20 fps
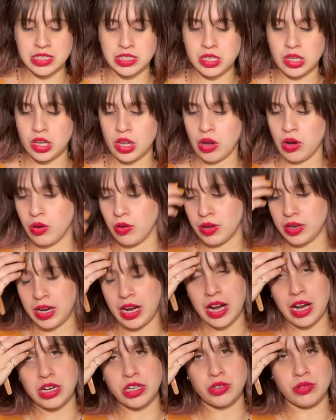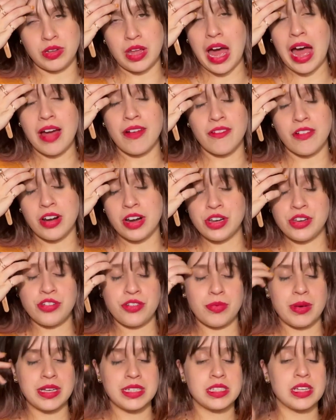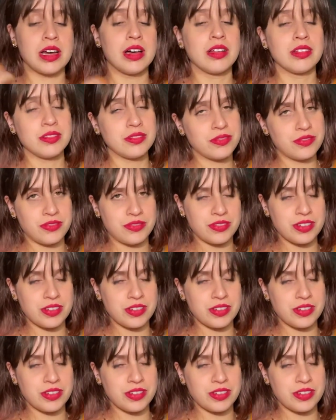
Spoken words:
the low, and then I do the average myself.